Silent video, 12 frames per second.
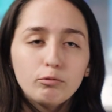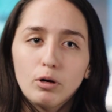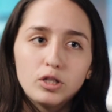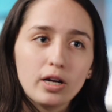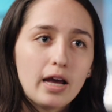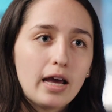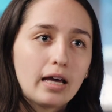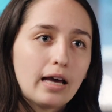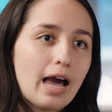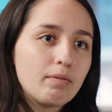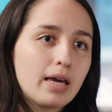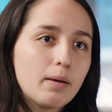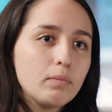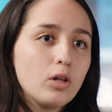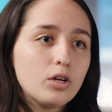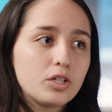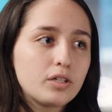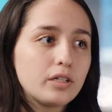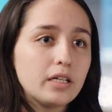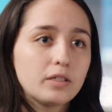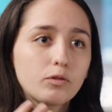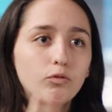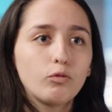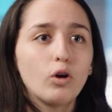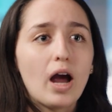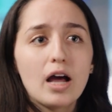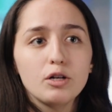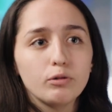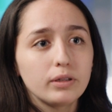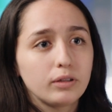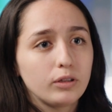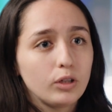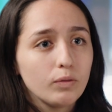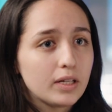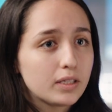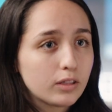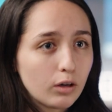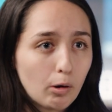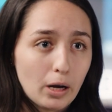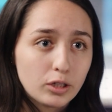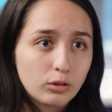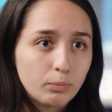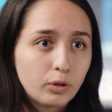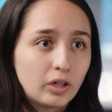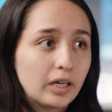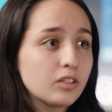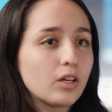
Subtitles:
IBM launched this 400 qubits quantum computer.